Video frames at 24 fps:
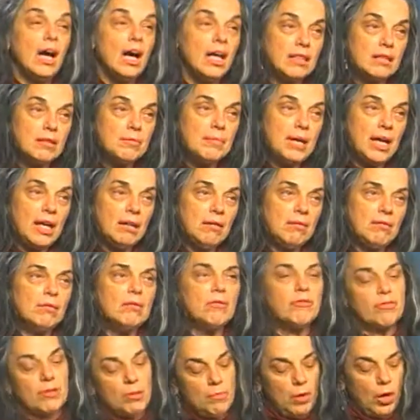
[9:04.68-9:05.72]
other men
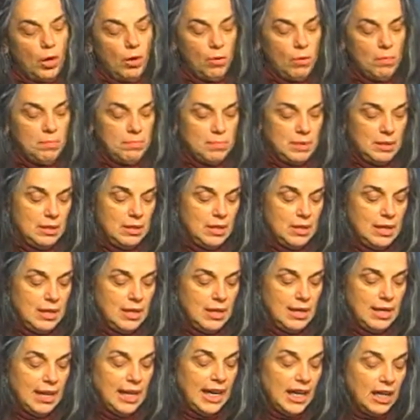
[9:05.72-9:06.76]
from home,
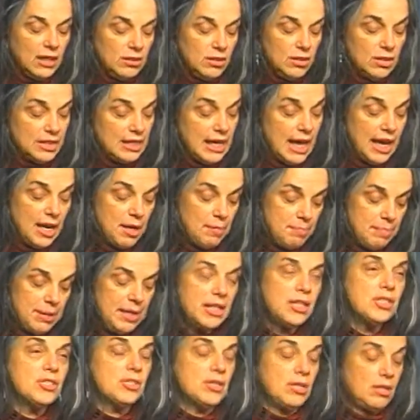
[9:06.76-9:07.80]
he looks at a
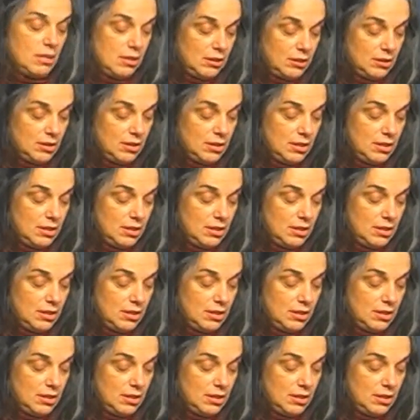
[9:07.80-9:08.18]
picture,